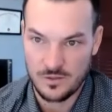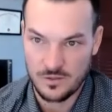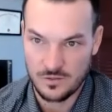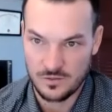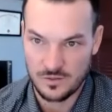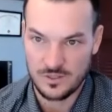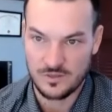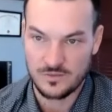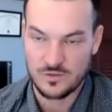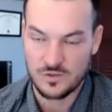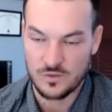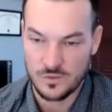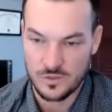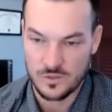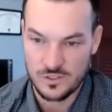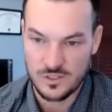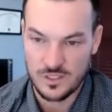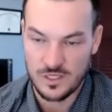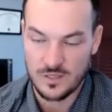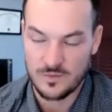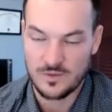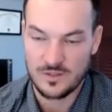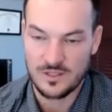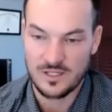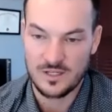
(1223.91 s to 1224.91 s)
And you only have so much
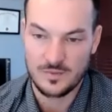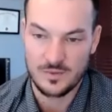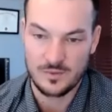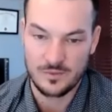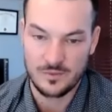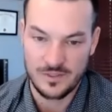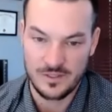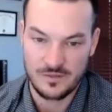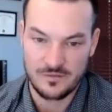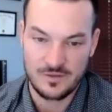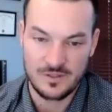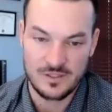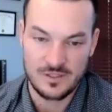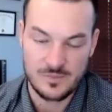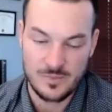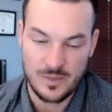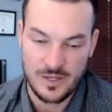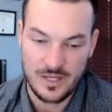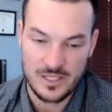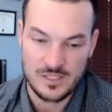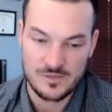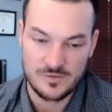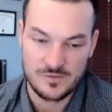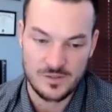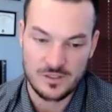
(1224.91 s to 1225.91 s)
time. And a lot of people think of it as
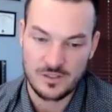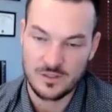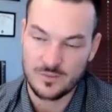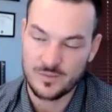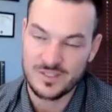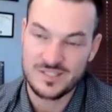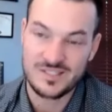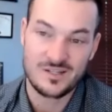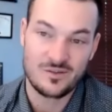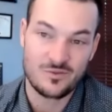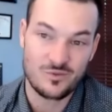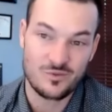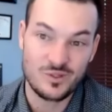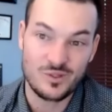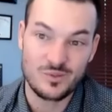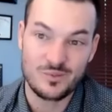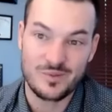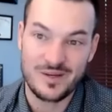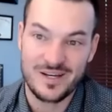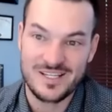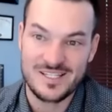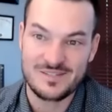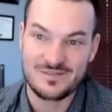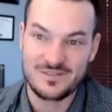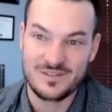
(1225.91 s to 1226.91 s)
passive income. It's not really
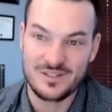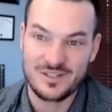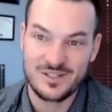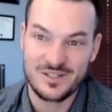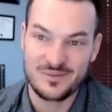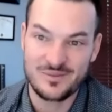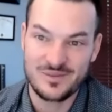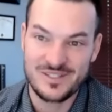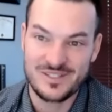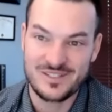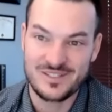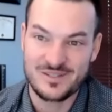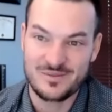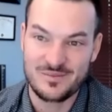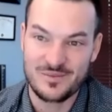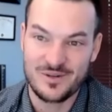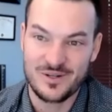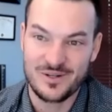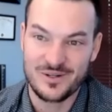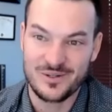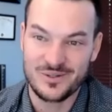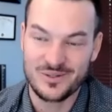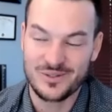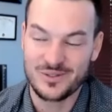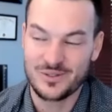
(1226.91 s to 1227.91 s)
passive income. It's a
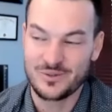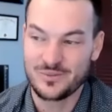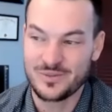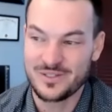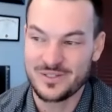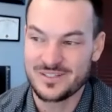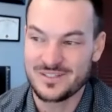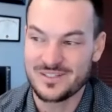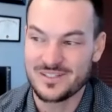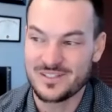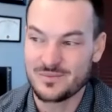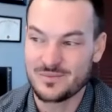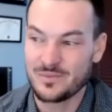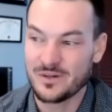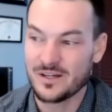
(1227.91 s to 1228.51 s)
small little business.